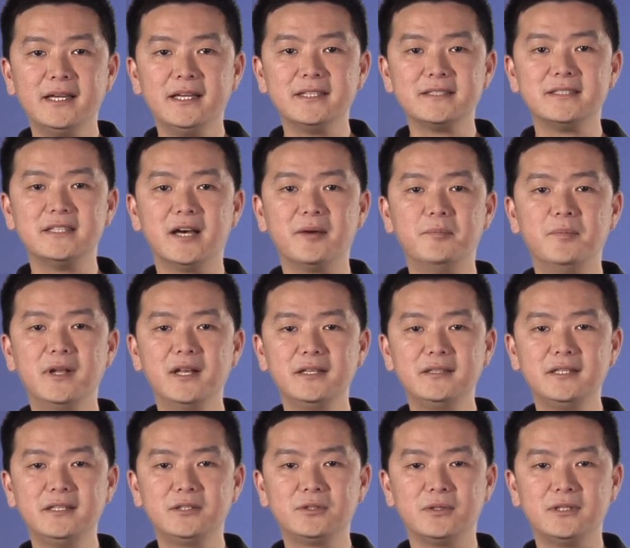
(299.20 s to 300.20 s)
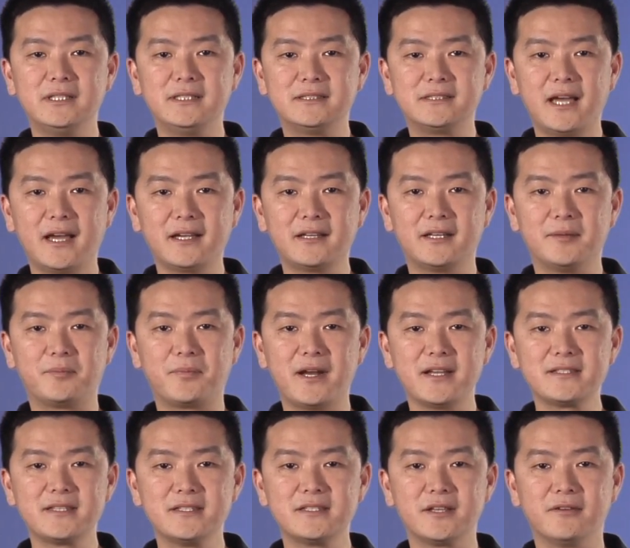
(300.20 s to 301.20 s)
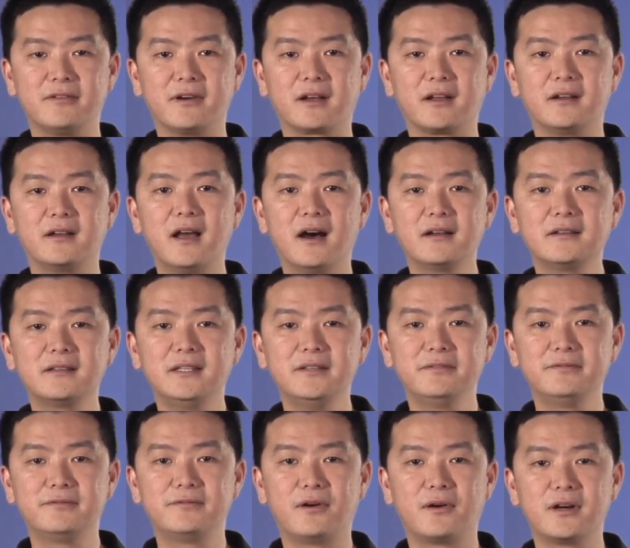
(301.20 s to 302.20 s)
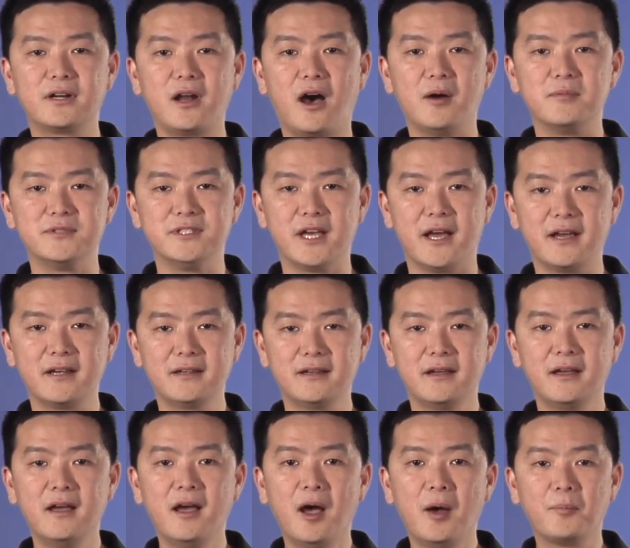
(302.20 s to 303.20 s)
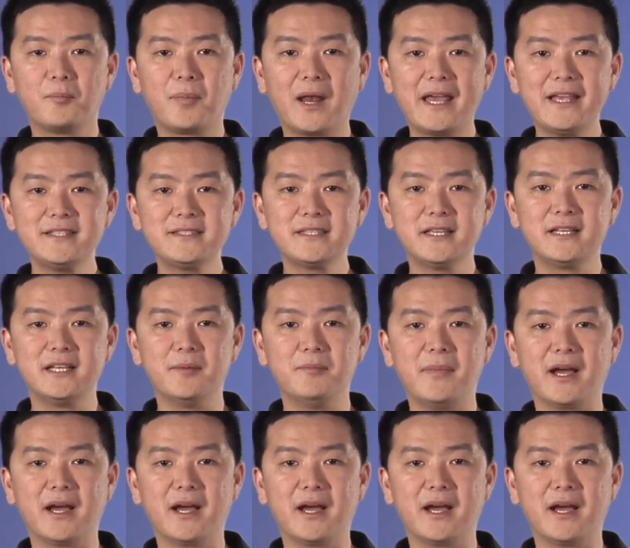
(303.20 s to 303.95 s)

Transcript: is the ability to detect the presence of a conductive foreign object placed in the